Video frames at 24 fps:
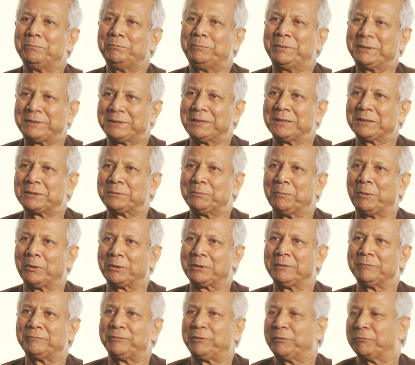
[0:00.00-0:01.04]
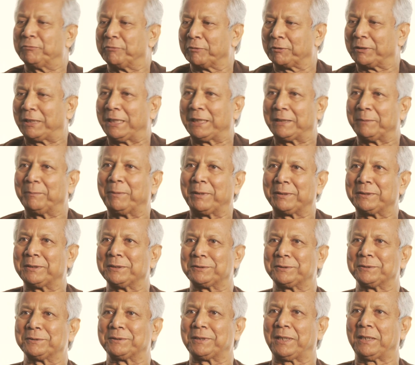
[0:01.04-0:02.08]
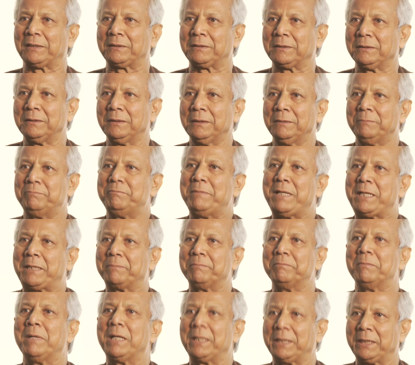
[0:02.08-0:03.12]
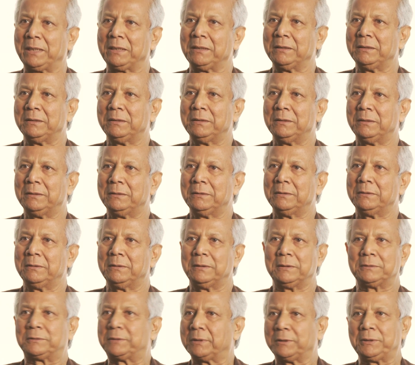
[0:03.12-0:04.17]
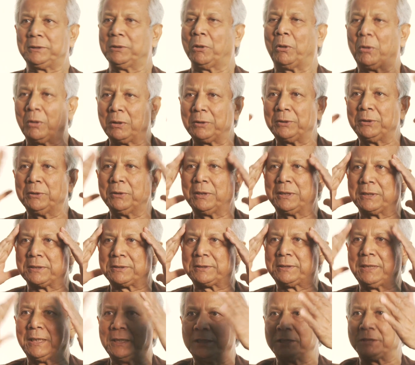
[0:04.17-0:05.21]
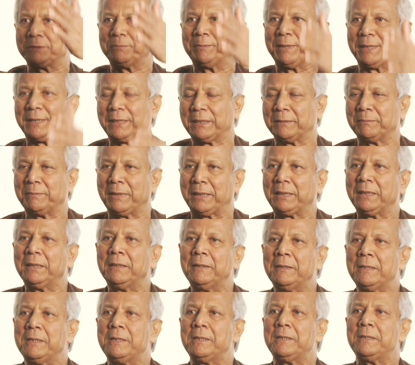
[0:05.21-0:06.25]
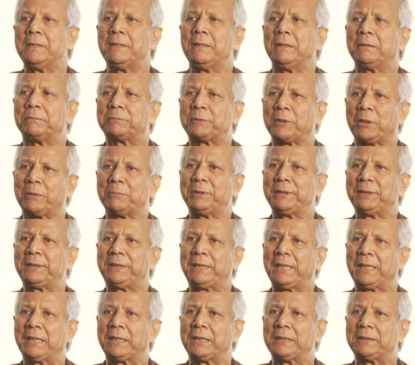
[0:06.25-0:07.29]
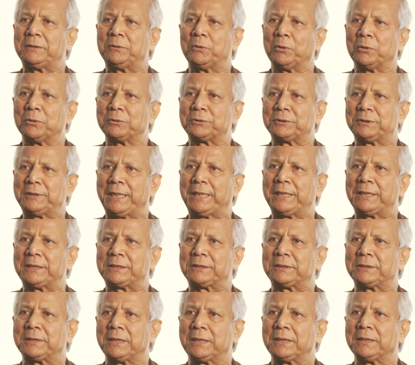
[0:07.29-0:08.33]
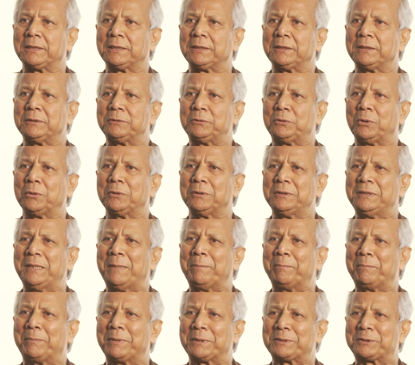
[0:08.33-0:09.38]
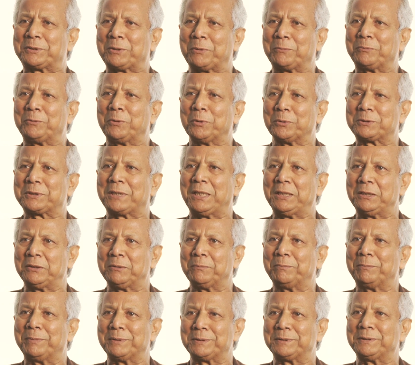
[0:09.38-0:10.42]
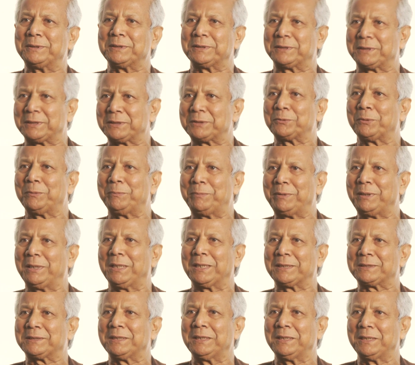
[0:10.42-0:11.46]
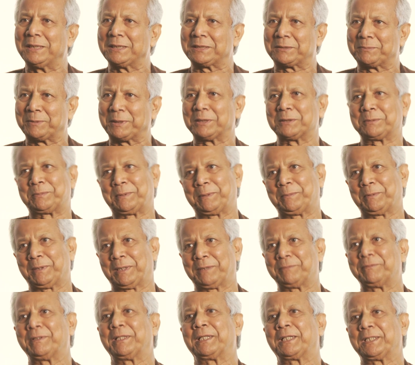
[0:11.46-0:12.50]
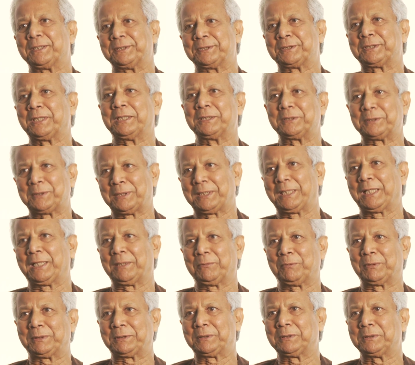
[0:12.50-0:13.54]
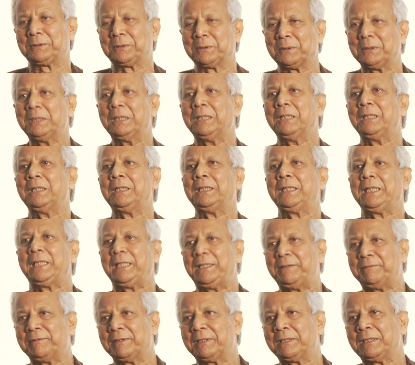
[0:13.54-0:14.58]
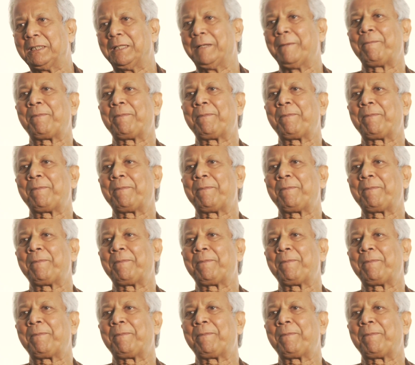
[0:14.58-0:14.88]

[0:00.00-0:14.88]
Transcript: business motive, you forget about the society. Make money. So all you understand is making money. Probably those days, the numbers of those kind of businesses will be less and less because people are very concerned today what you do. Even